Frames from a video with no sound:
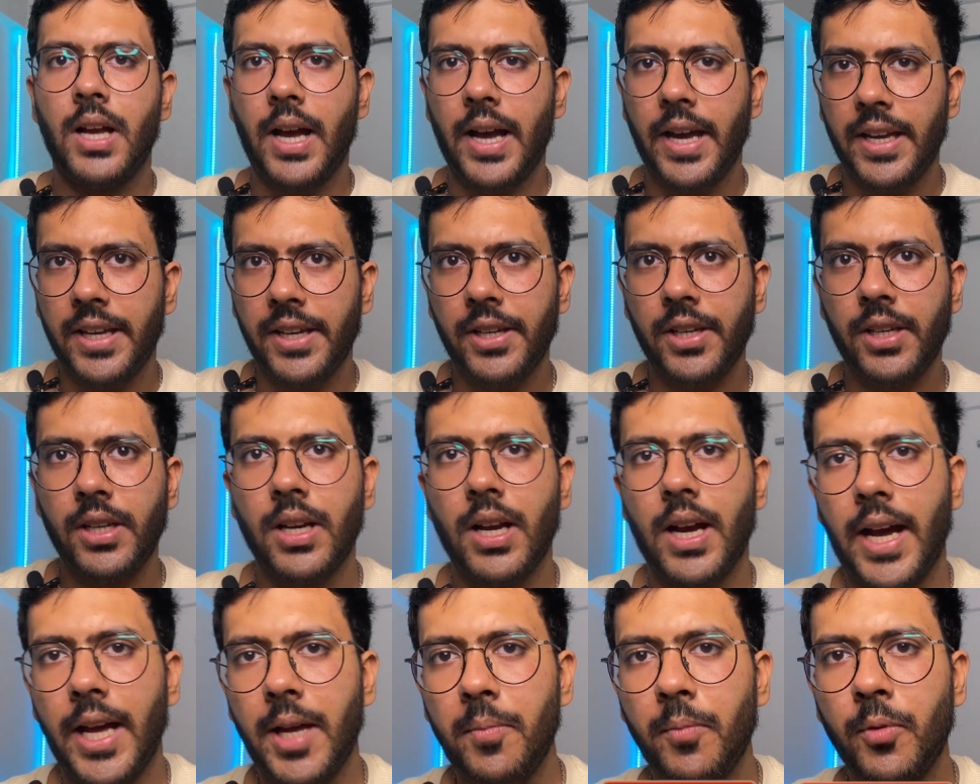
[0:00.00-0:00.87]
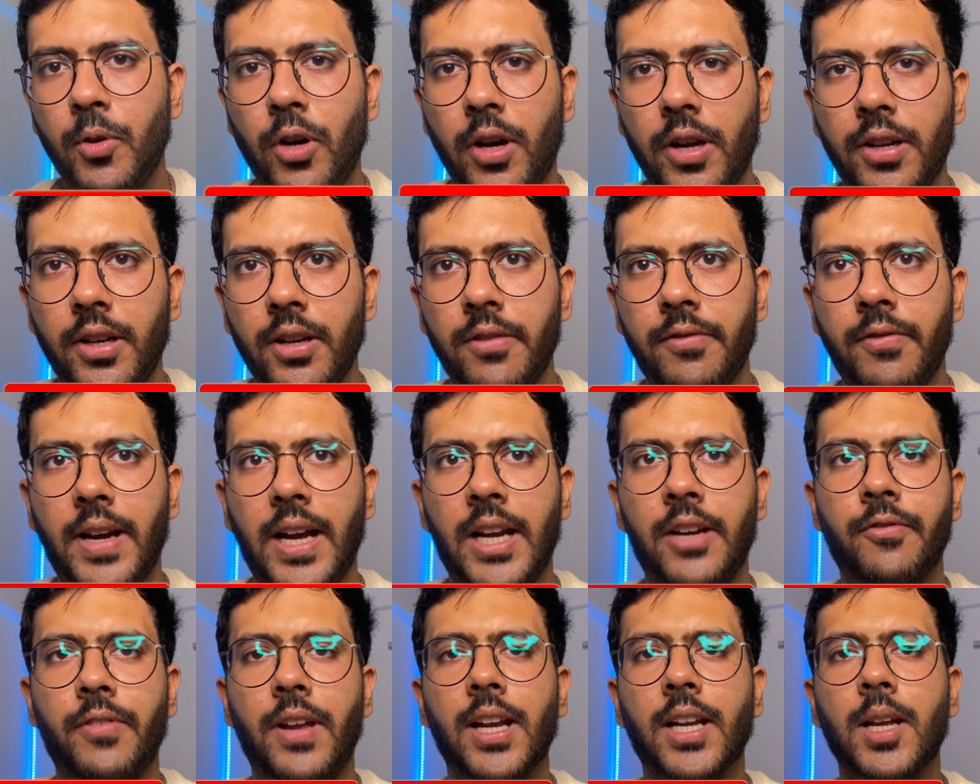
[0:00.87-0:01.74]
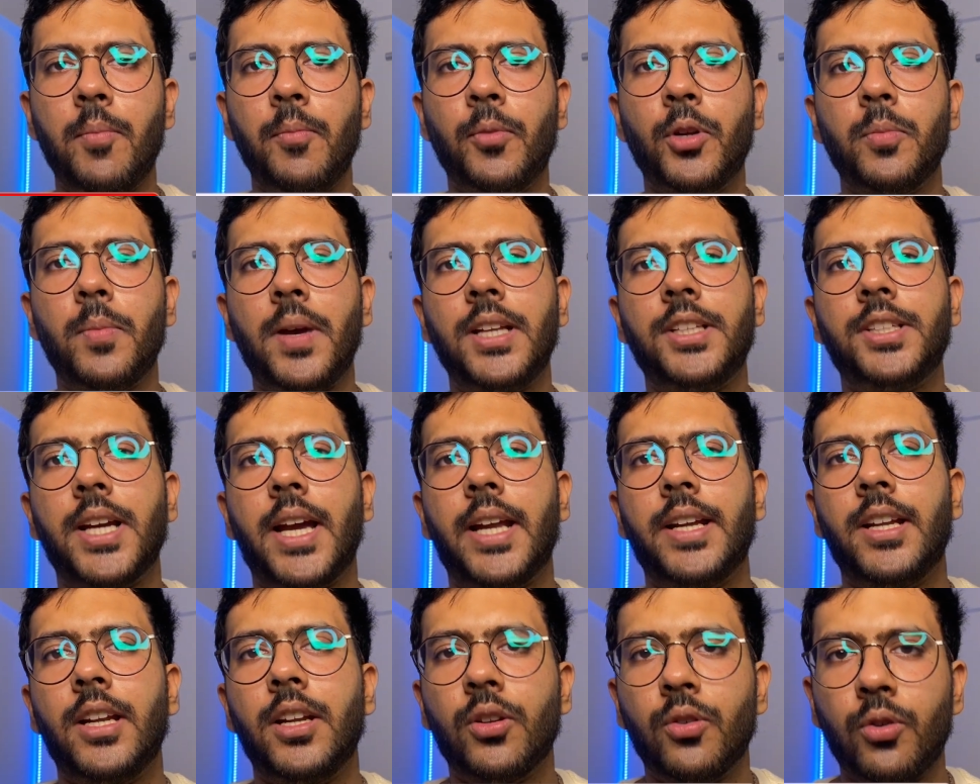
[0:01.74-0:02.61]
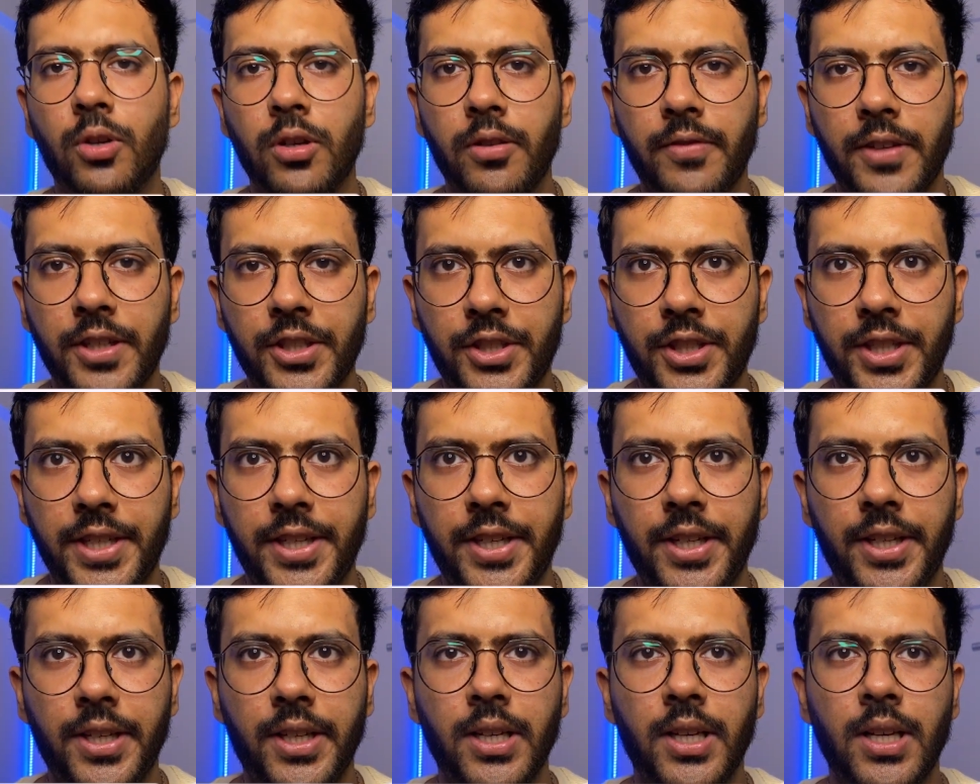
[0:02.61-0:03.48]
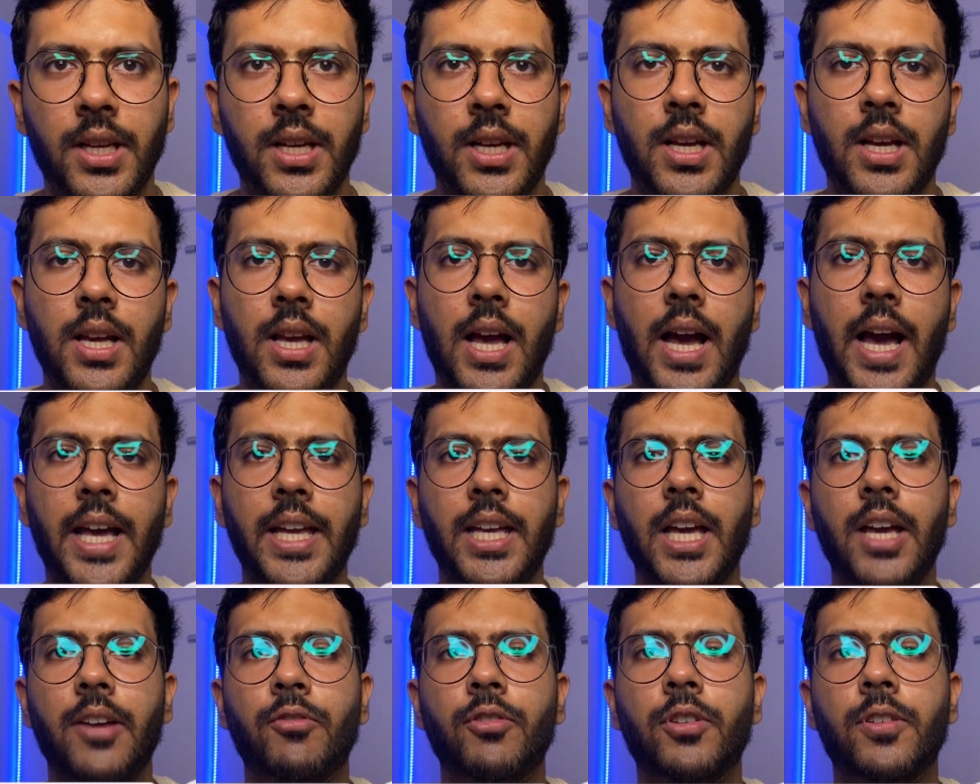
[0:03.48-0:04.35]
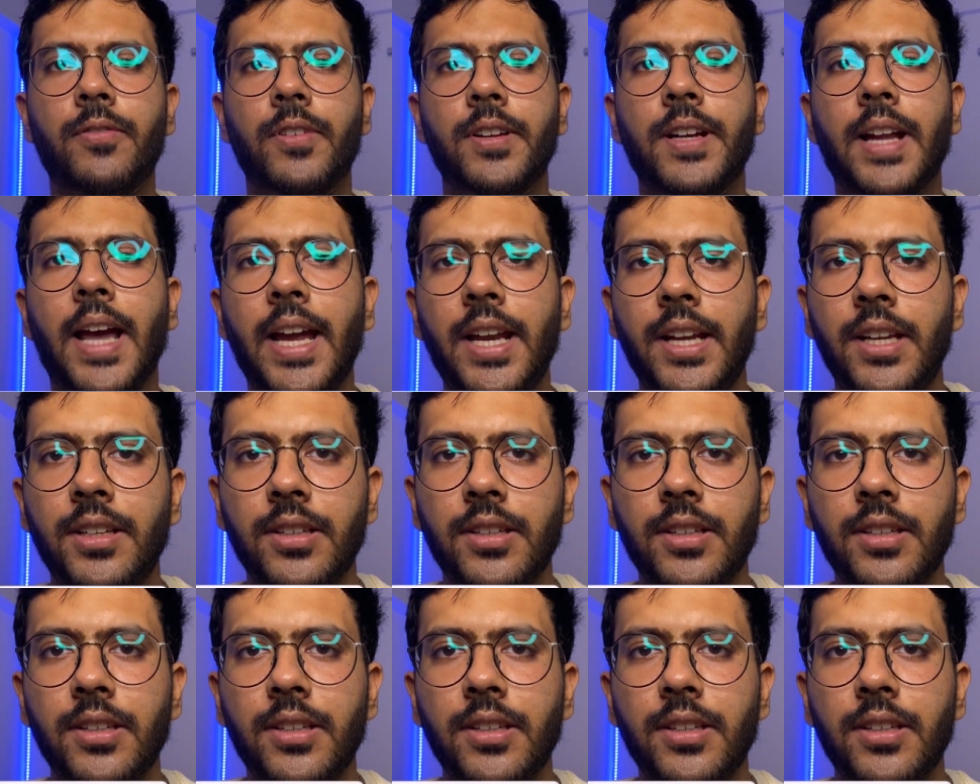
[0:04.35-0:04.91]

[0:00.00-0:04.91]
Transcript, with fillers: Hi, I am Gourav and welcome to my channel Code with GD. I have over 9